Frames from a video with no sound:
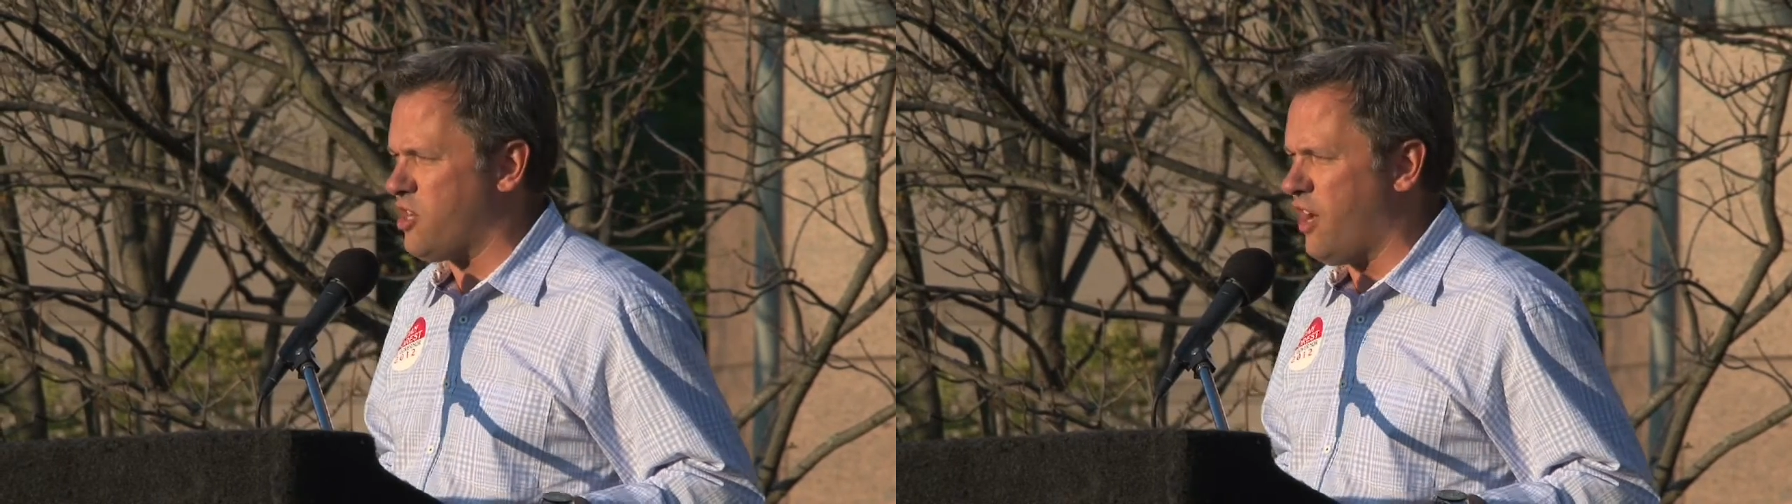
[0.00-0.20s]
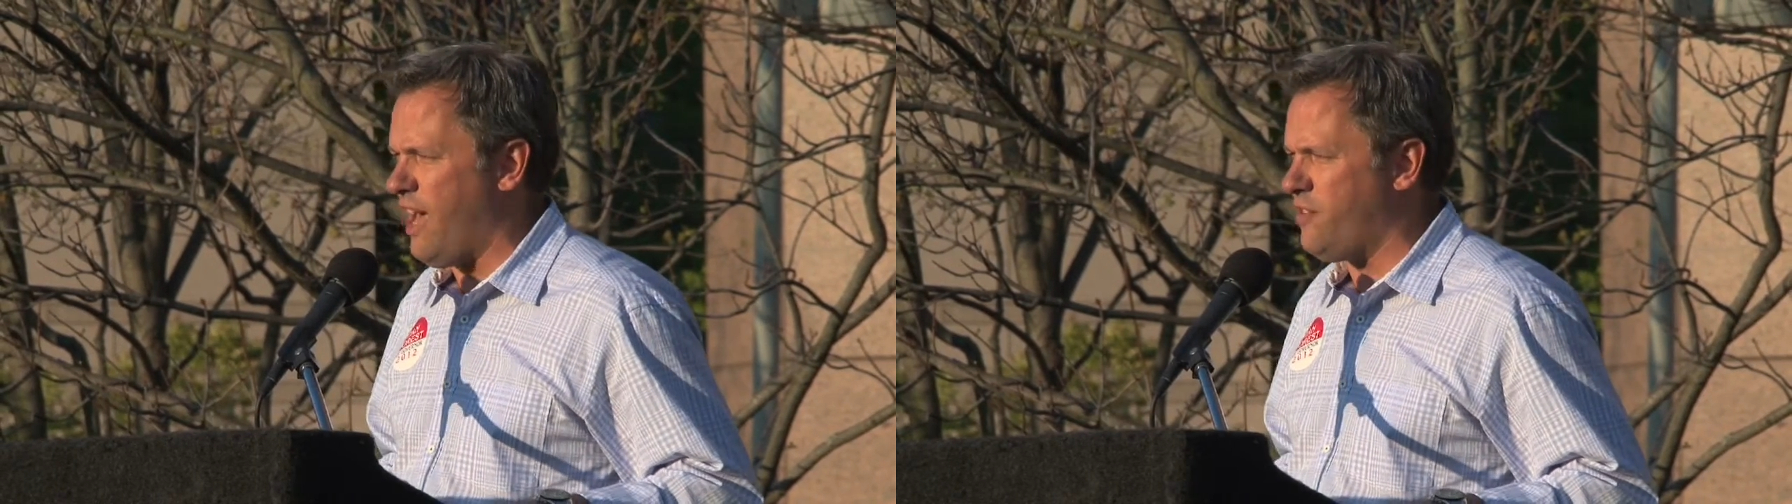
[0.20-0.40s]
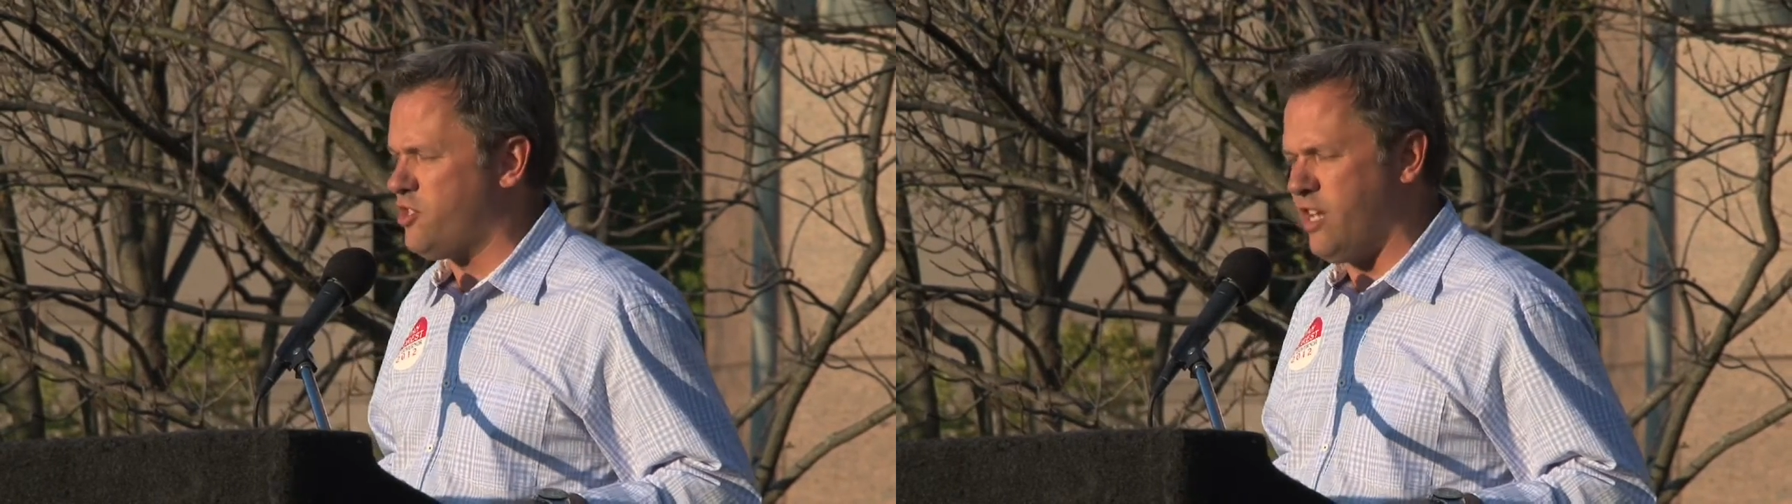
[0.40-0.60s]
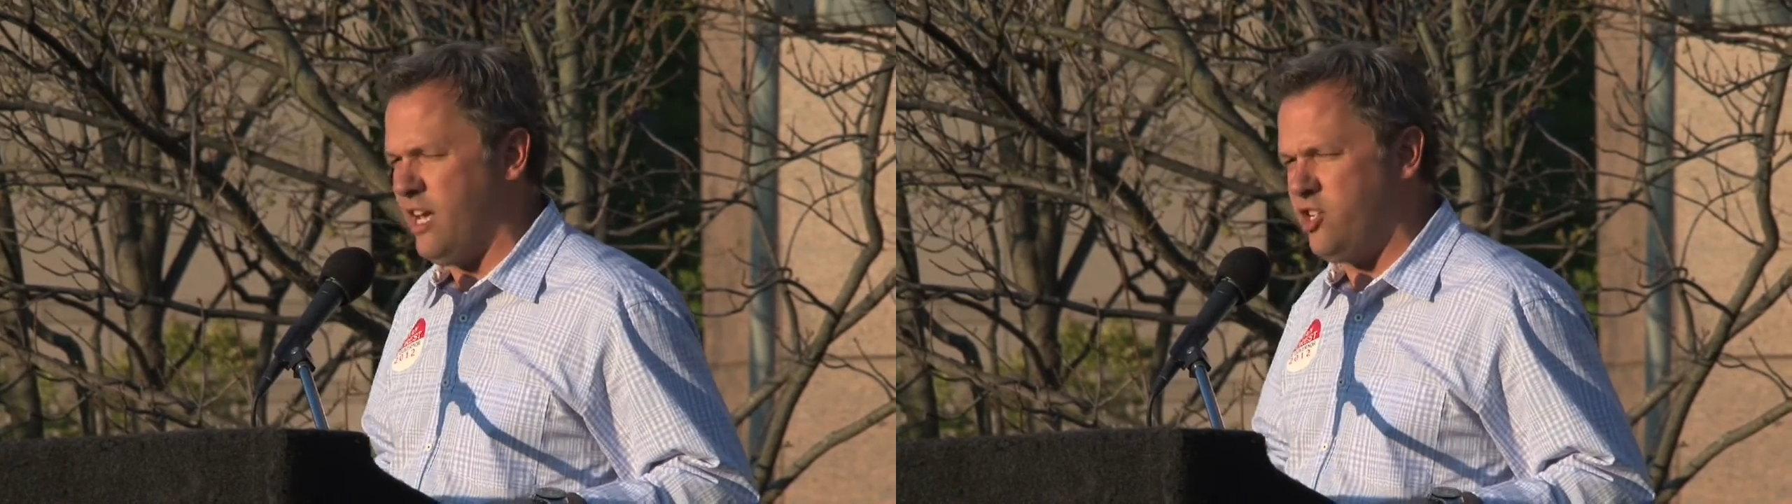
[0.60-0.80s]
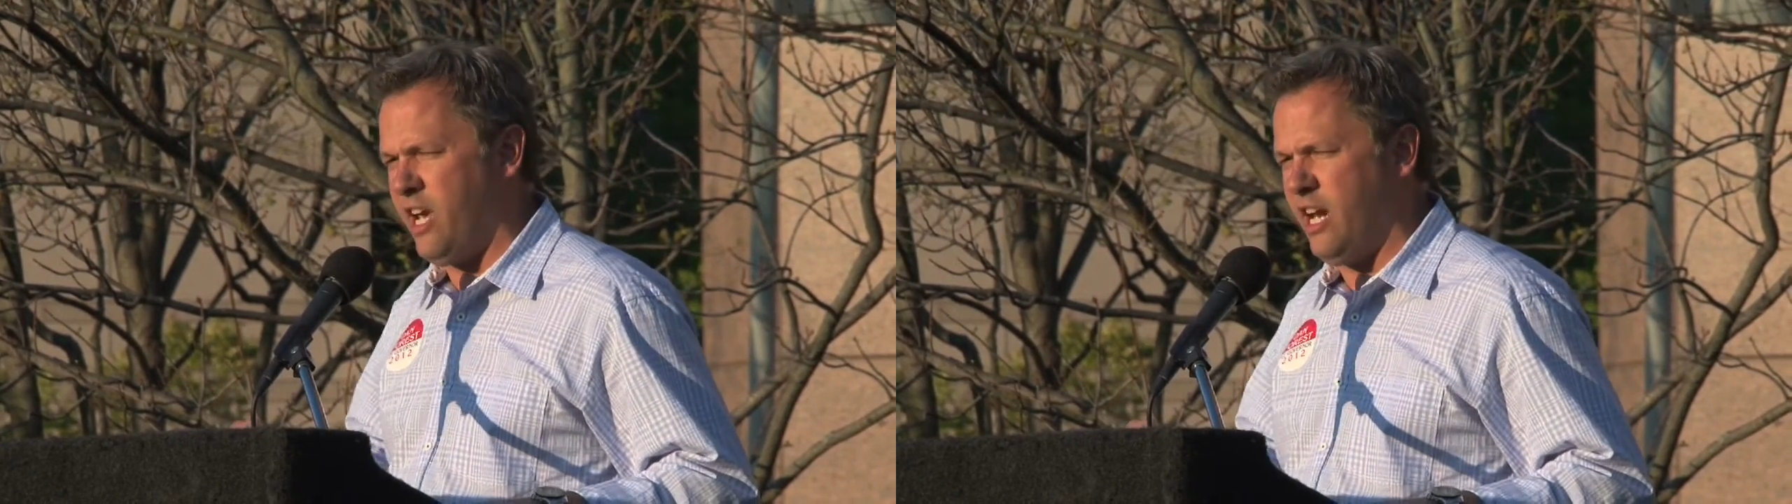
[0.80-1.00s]
on average to
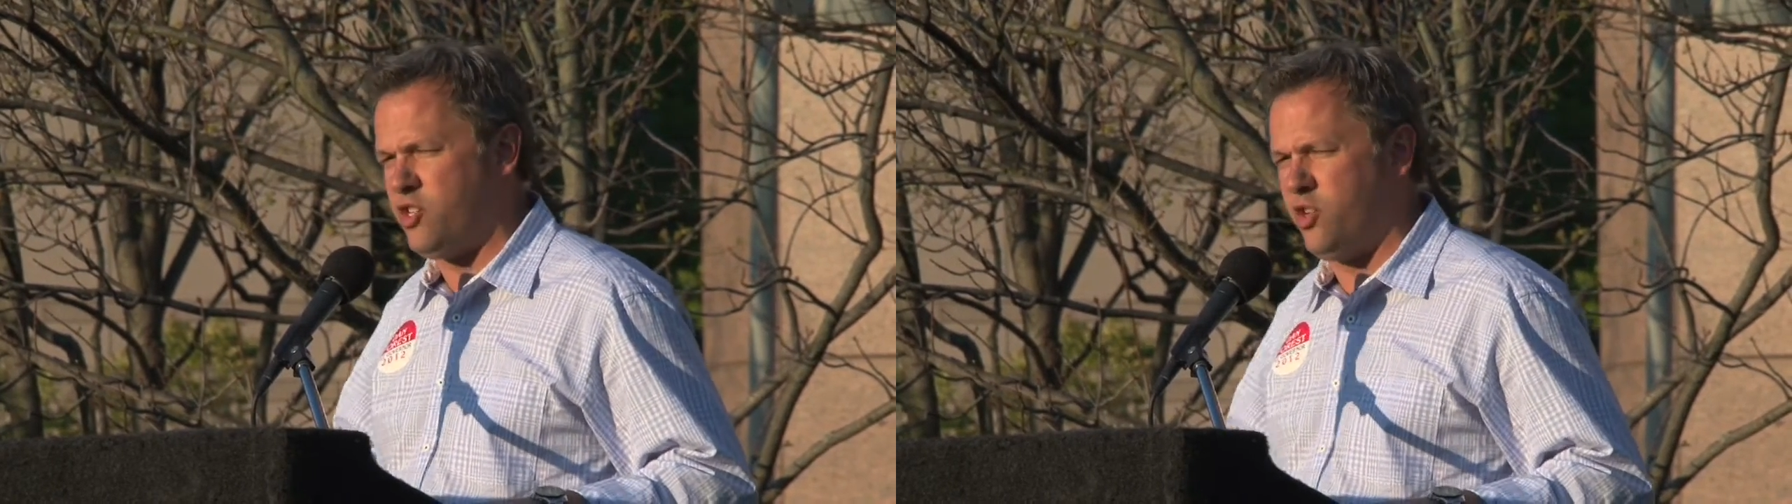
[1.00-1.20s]
educate a